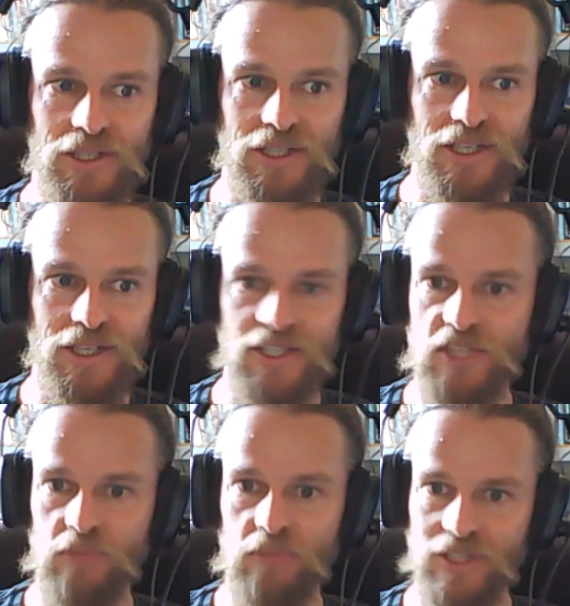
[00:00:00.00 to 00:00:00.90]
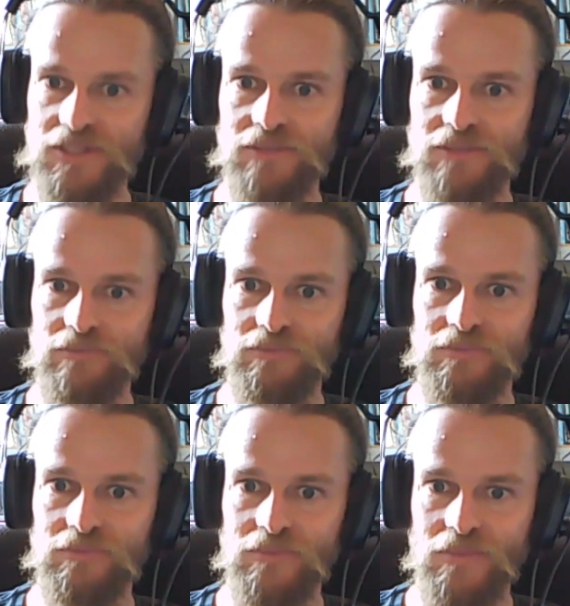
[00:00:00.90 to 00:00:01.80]
It splits
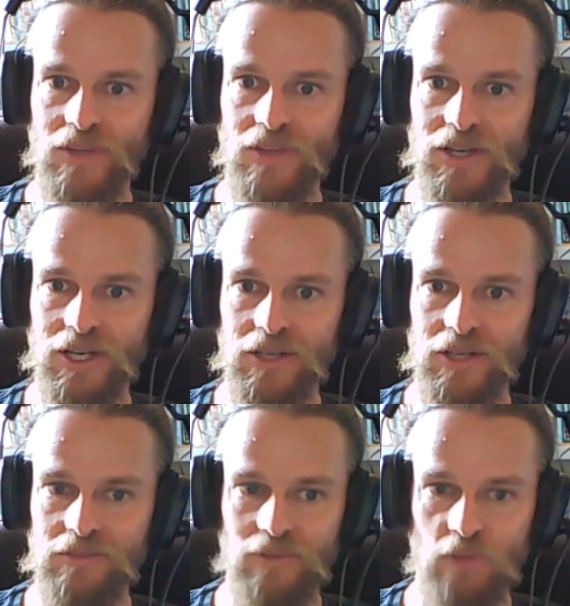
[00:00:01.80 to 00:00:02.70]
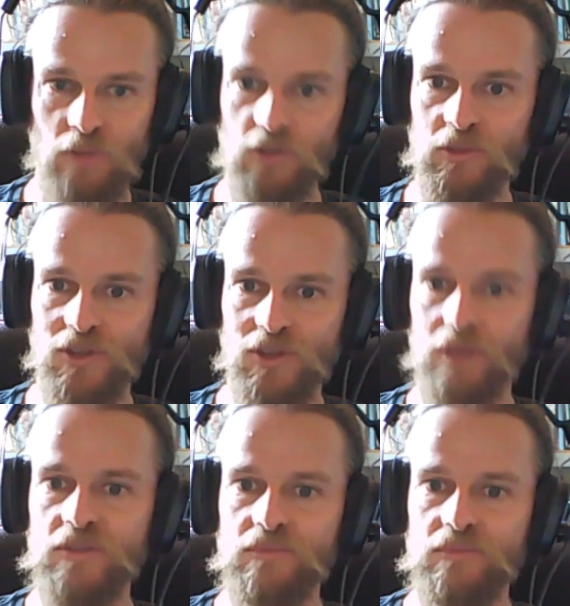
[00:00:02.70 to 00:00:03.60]
multiple times.